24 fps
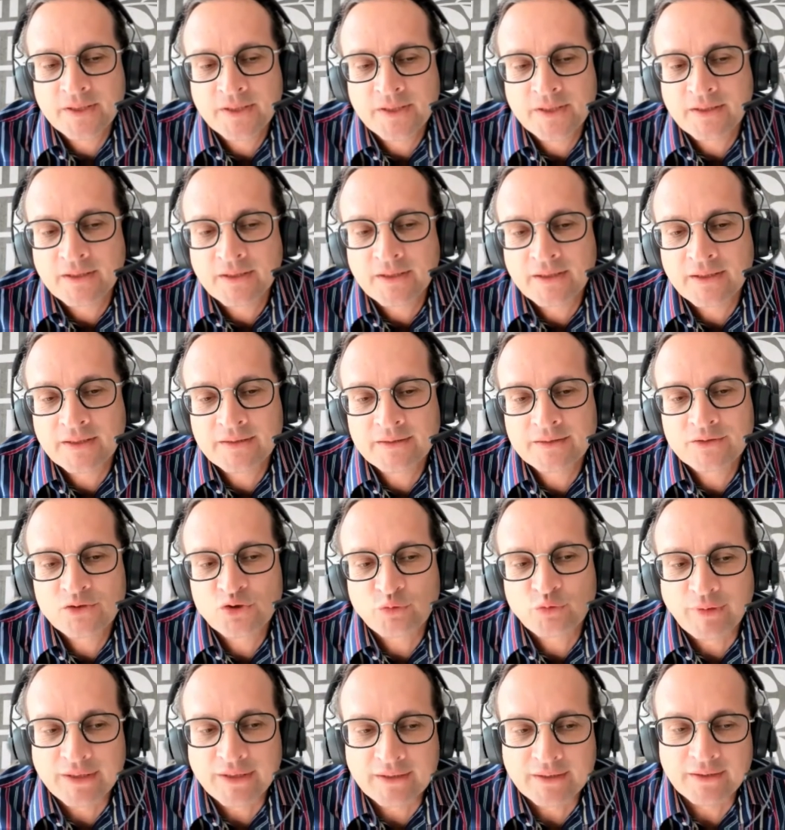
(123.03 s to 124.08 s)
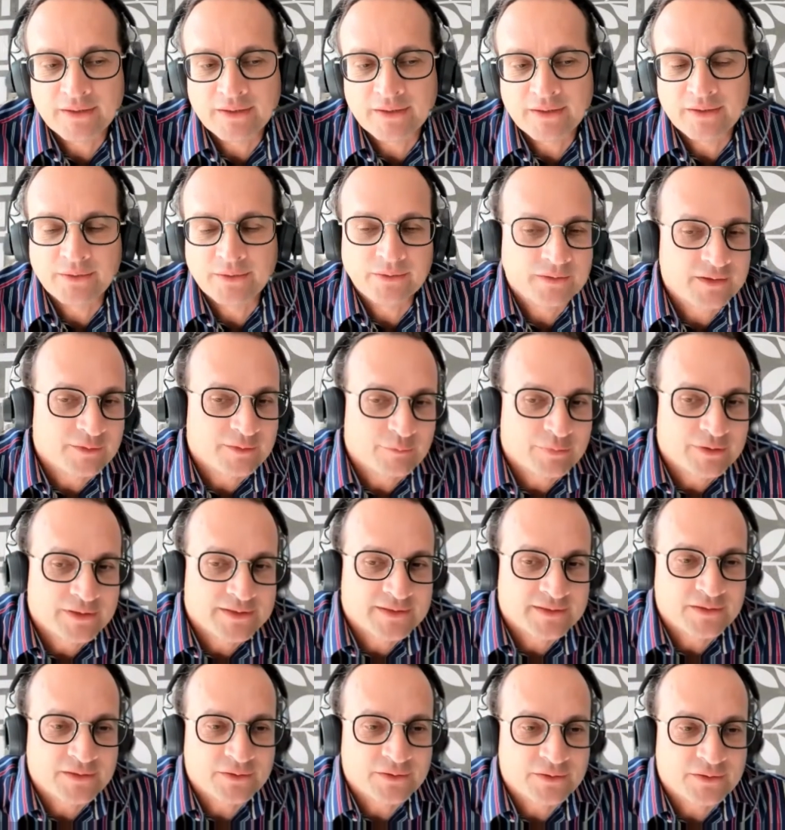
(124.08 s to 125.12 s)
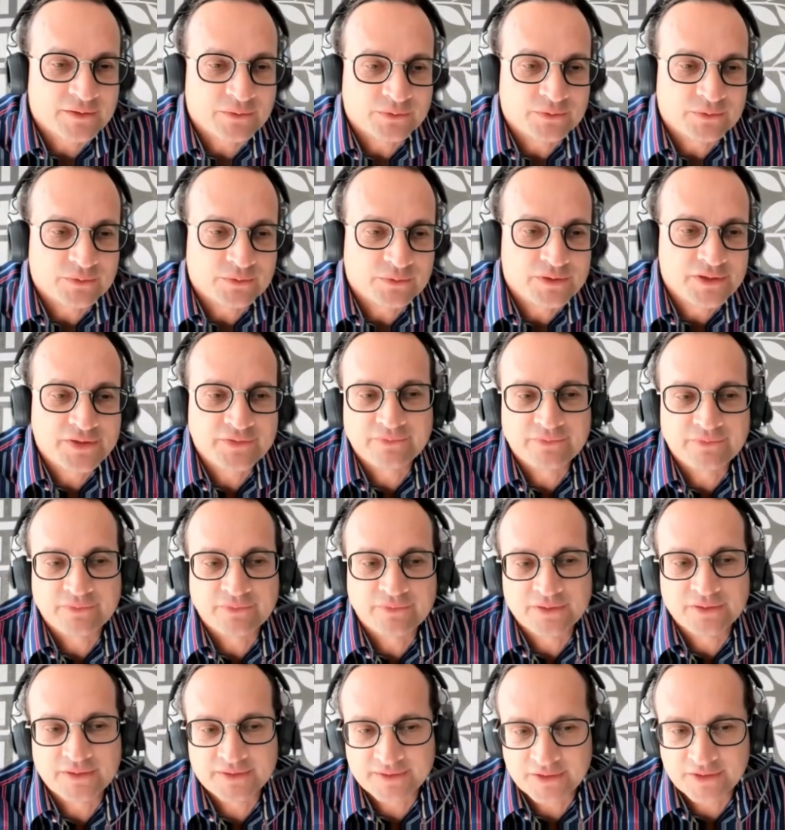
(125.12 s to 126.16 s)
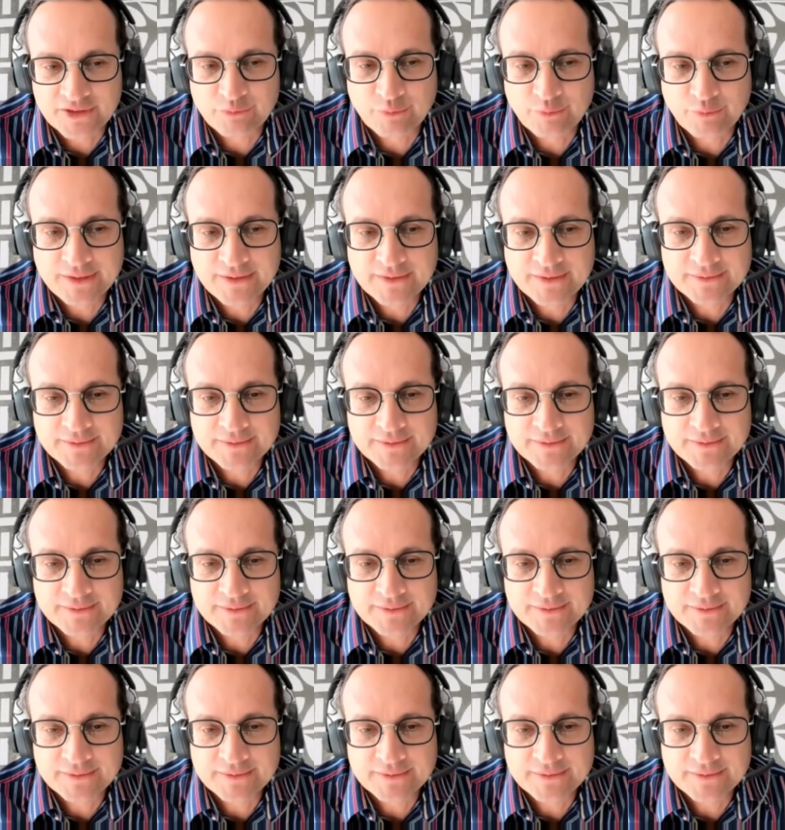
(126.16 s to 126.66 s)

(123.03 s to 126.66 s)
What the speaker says: and to back out implicit rules for decision making.